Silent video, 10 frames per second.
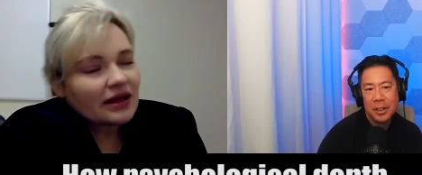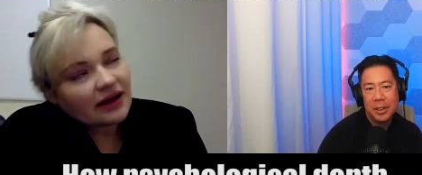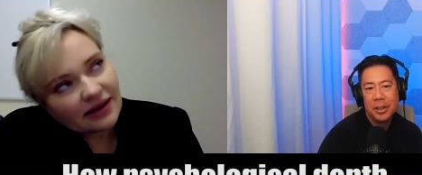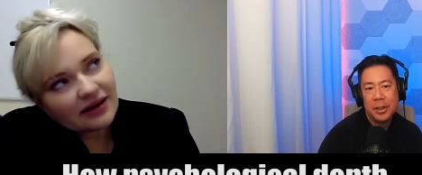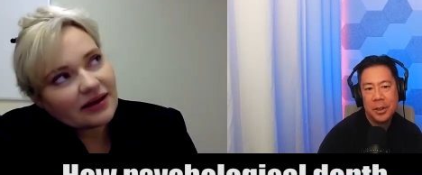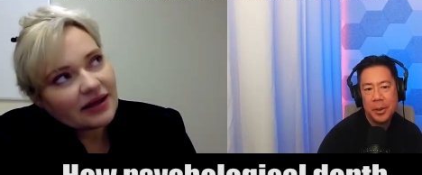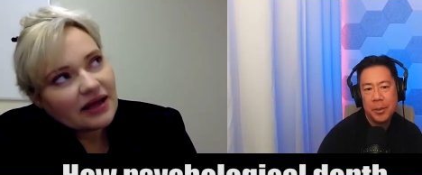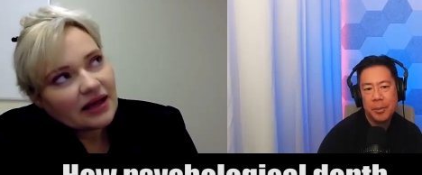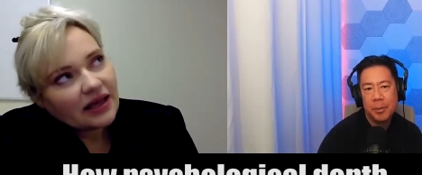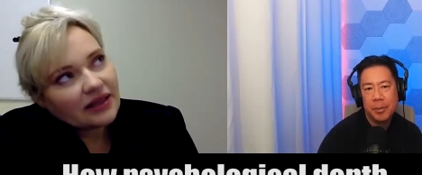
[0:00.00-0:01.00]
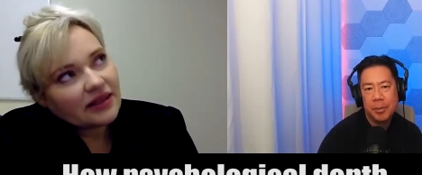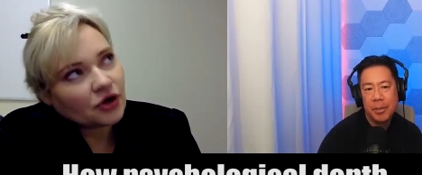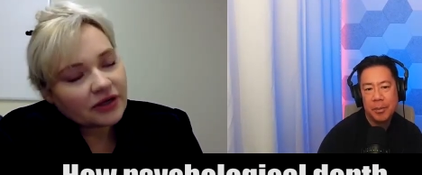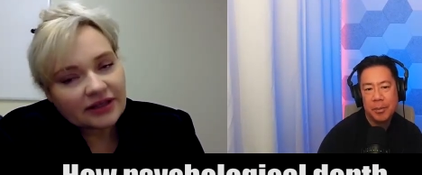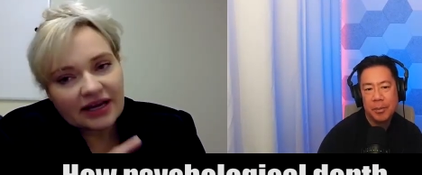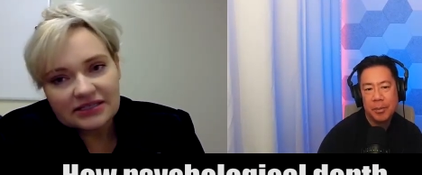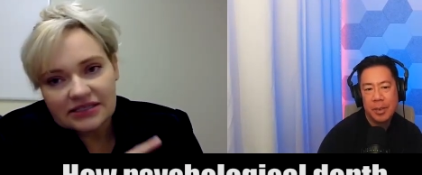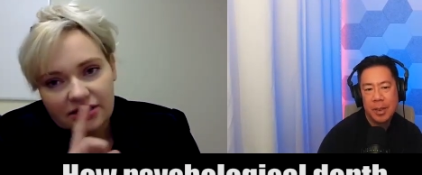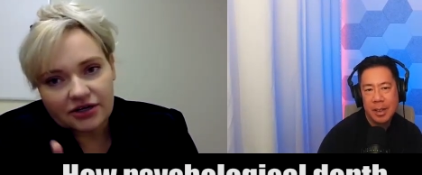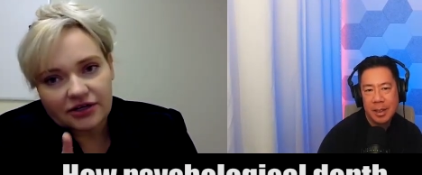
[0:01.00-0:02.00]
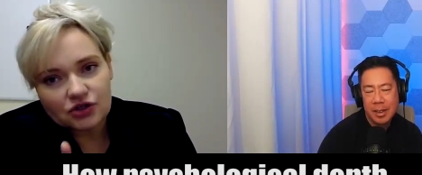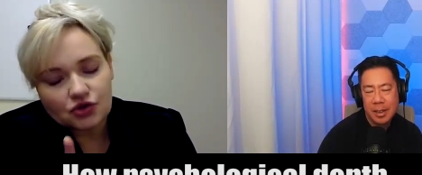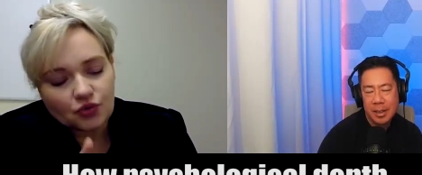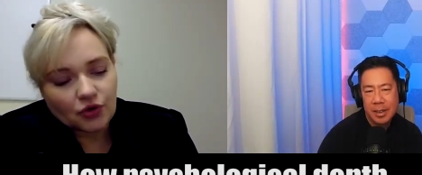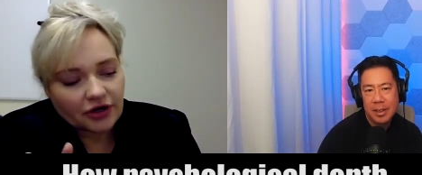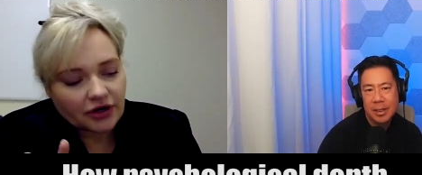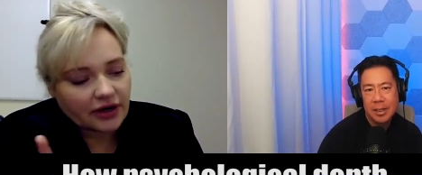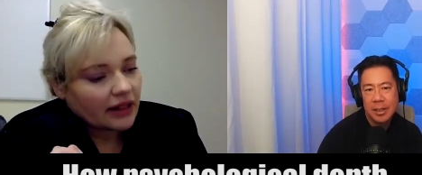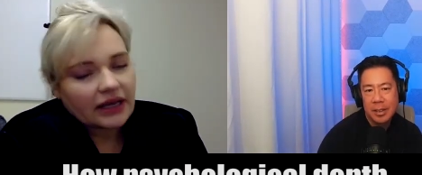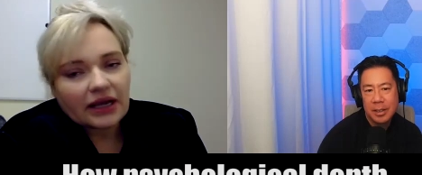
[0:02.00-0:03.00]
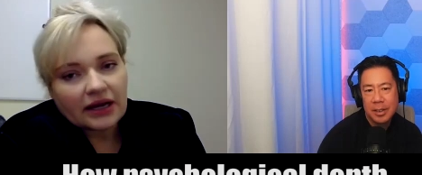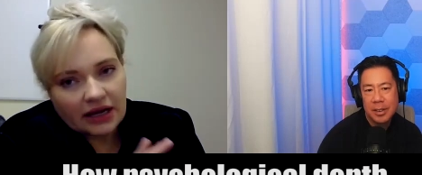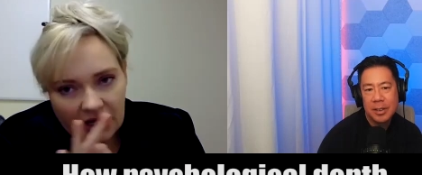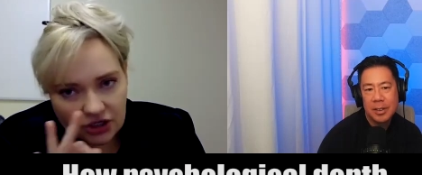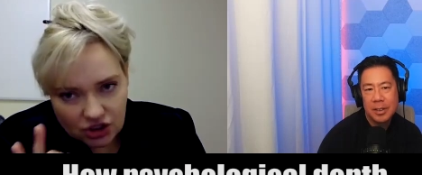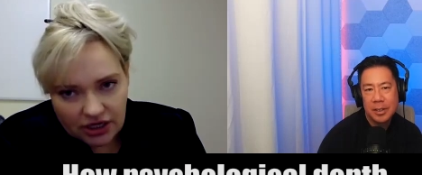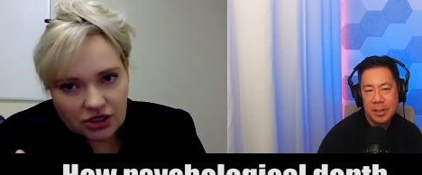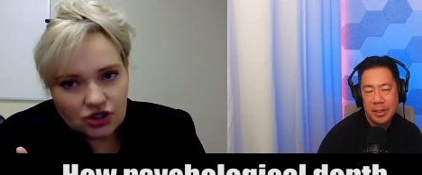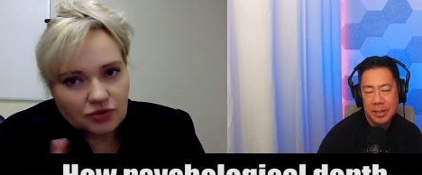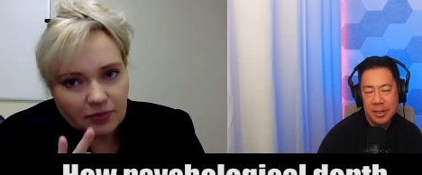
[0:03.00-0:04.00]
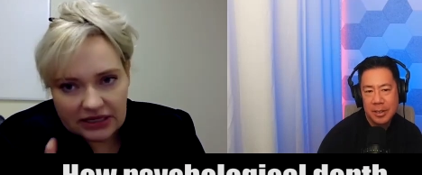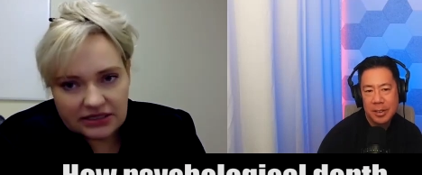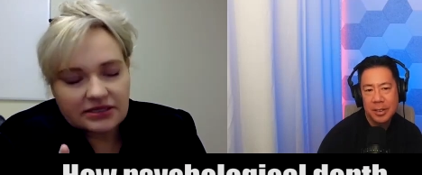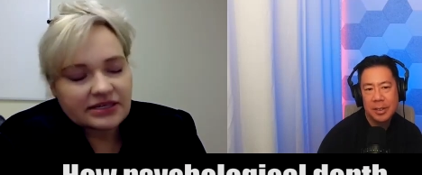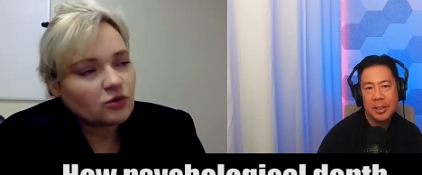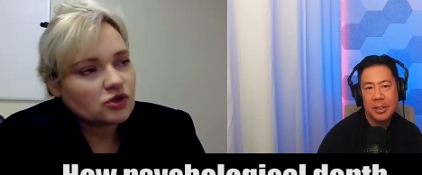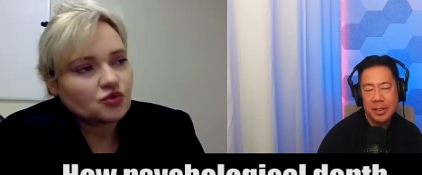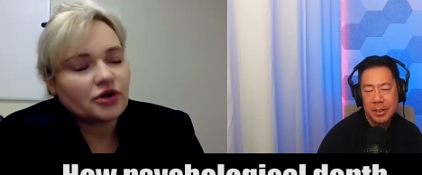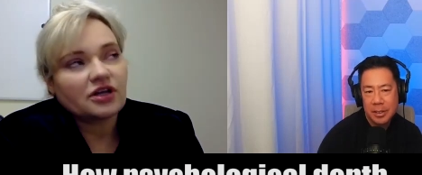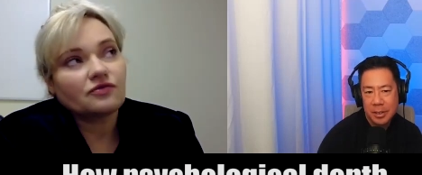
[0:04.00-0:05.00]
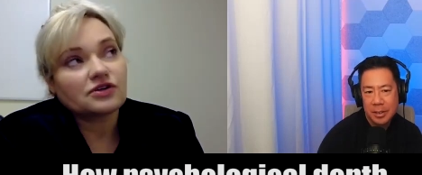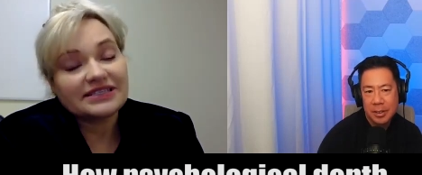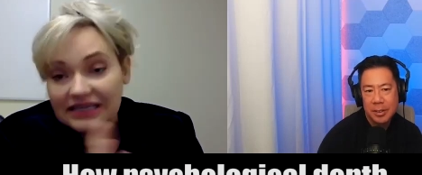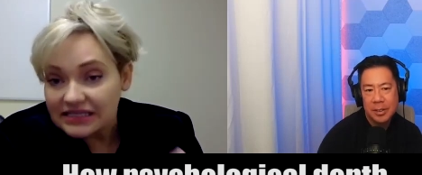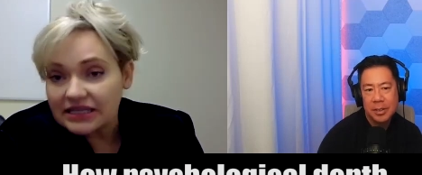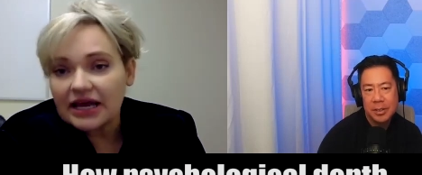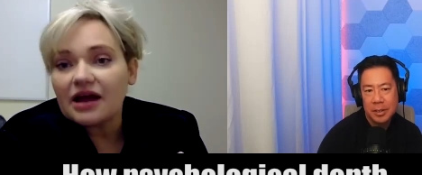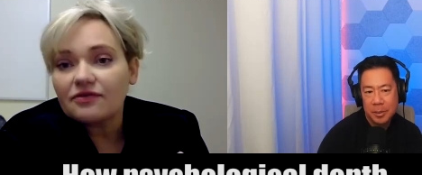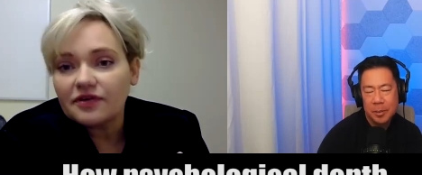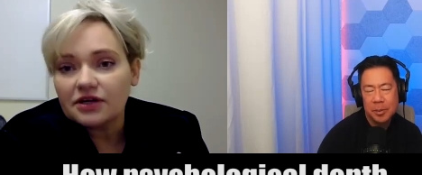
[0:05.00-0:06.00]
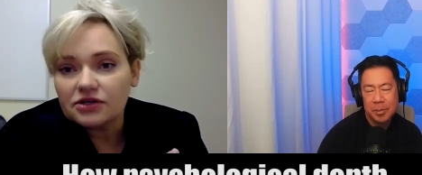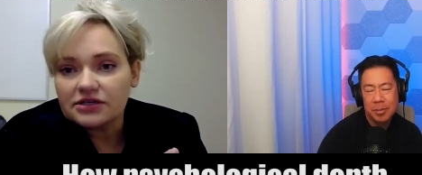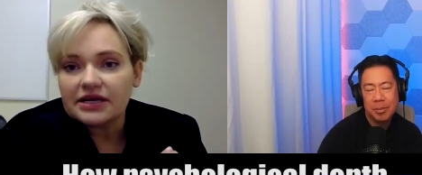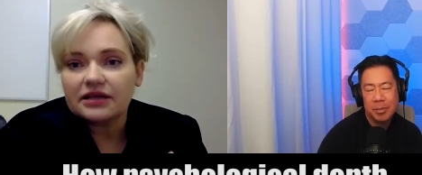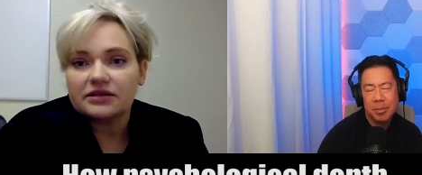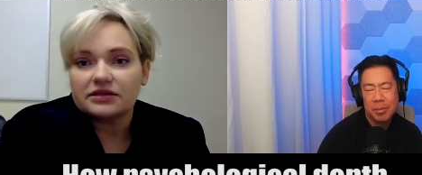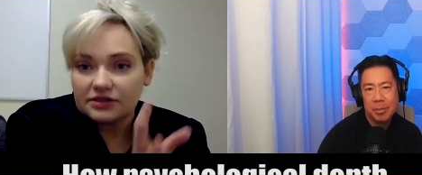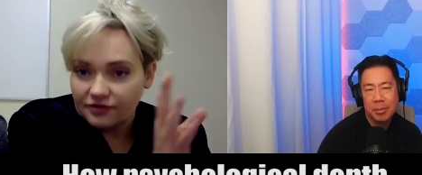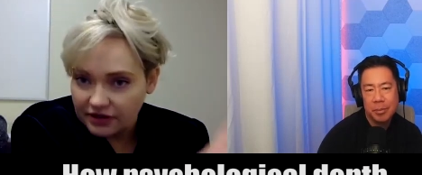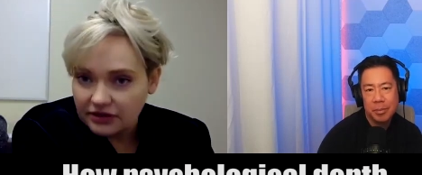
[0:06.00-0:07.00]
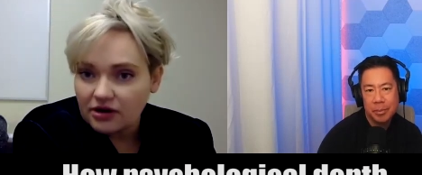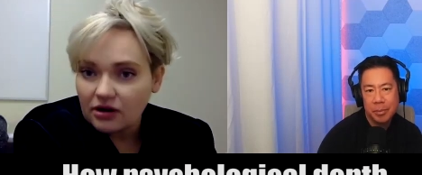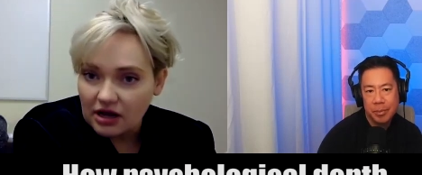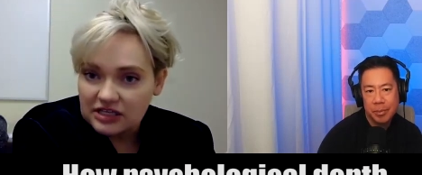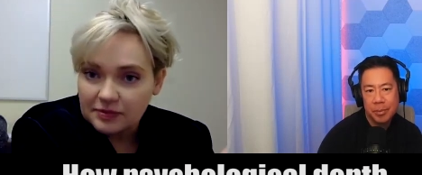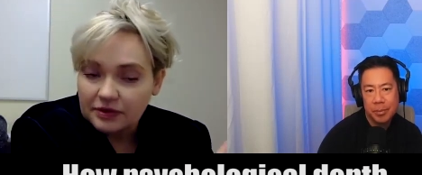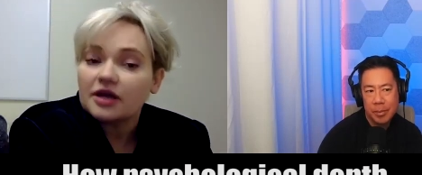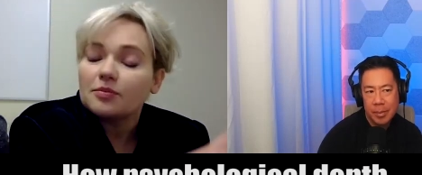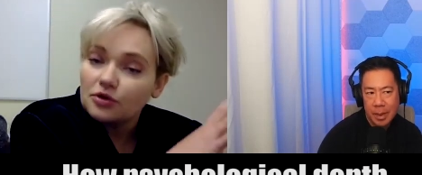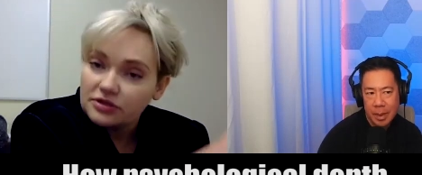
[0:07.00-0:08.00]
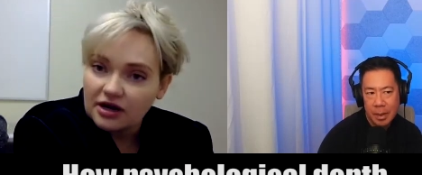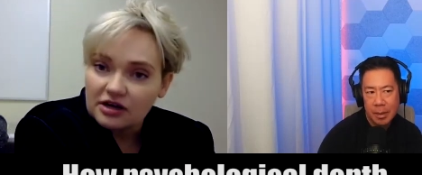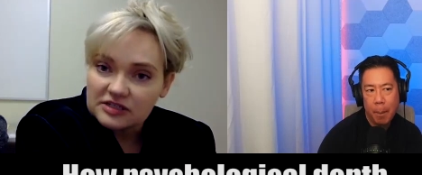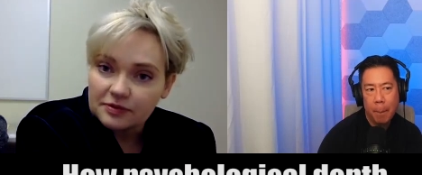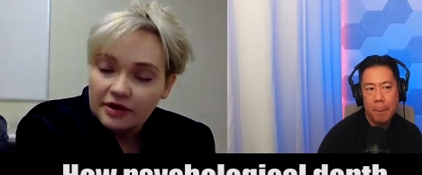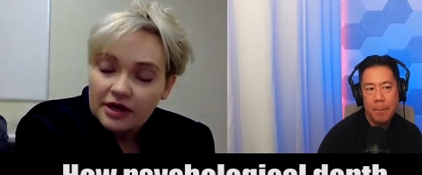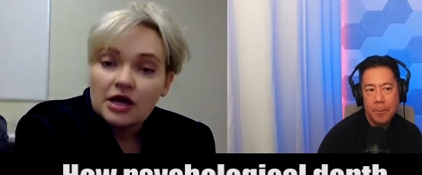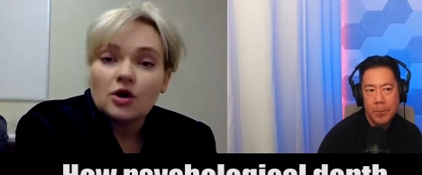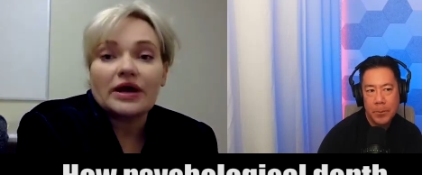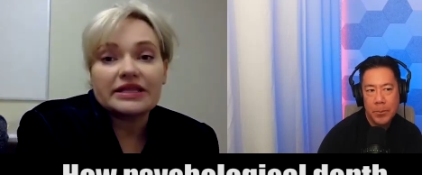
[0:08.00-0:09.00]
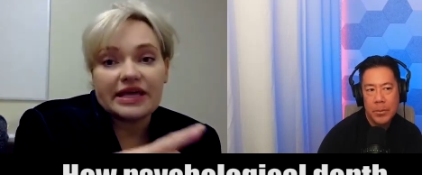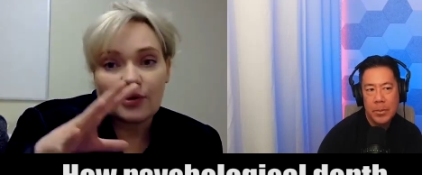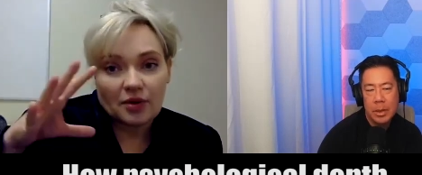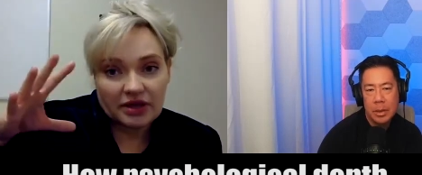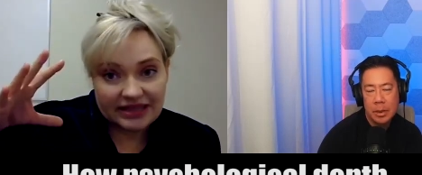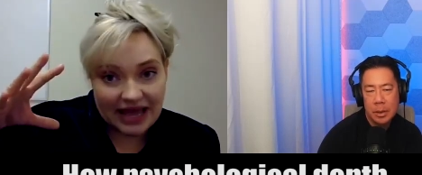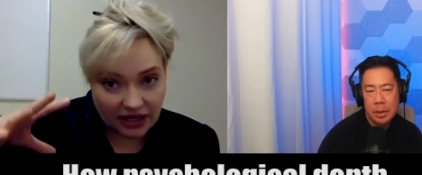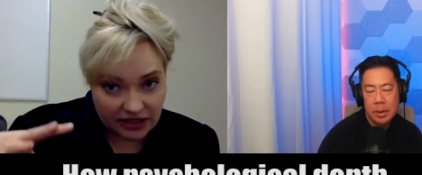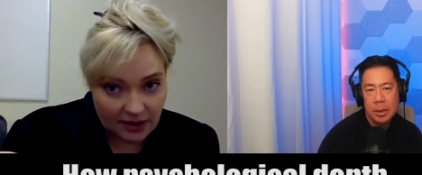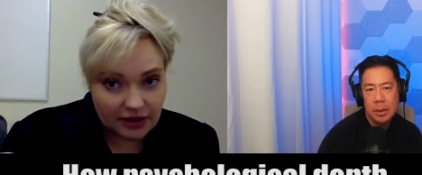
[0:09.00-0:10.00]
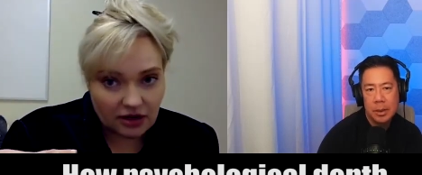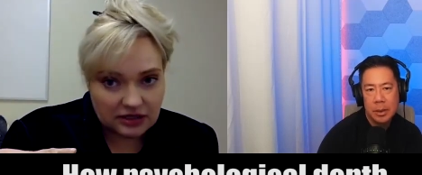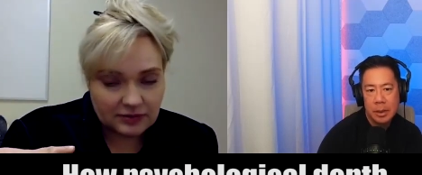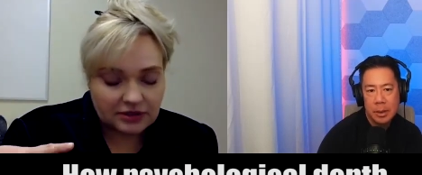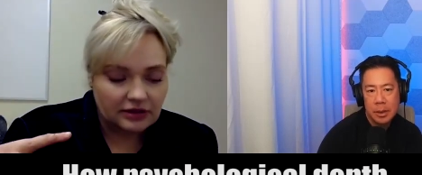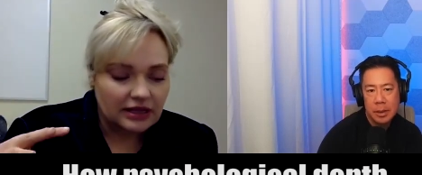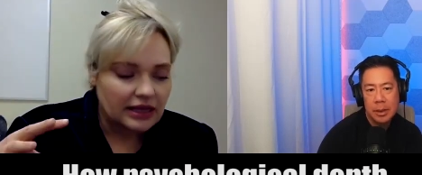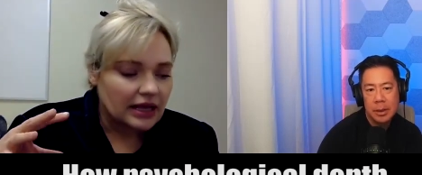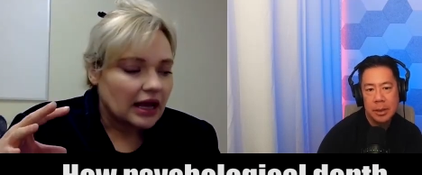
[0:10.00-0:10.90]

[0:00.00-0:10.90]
Speaker 1: well in currently i started to work like I, I, changed places i was working for six and a half years at a different hospital a community hospital right now i'm in an academic hospital